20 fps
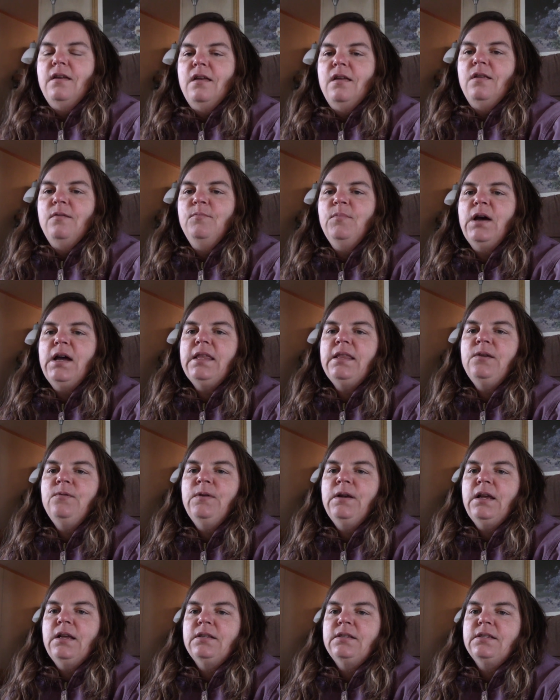And Miley
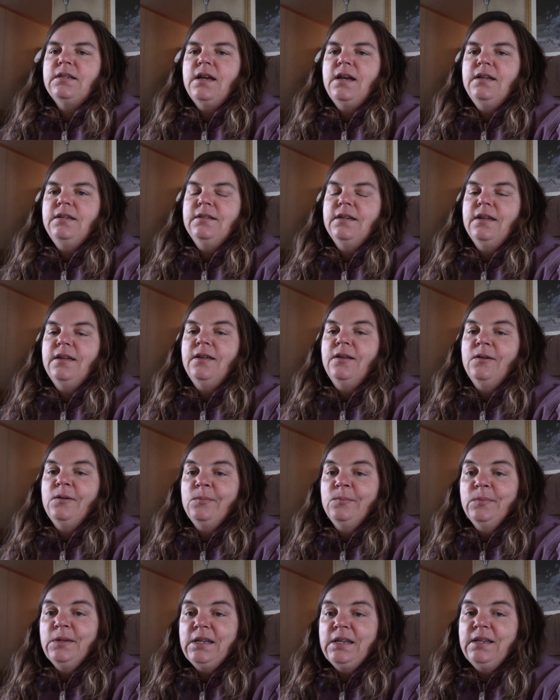went outside to help
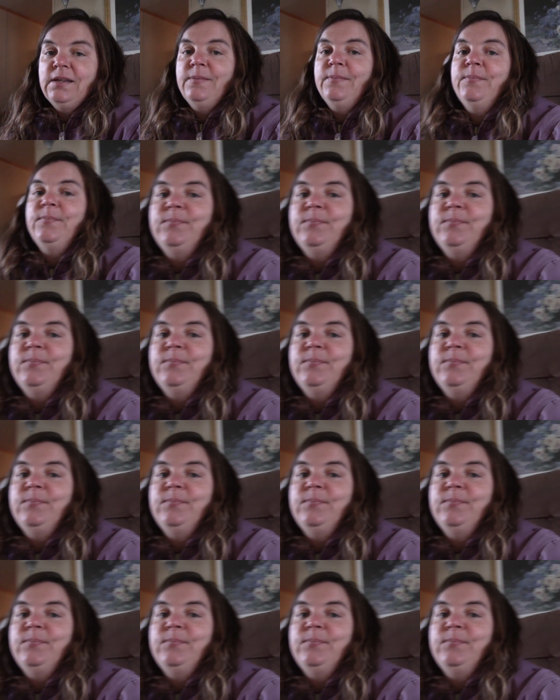me.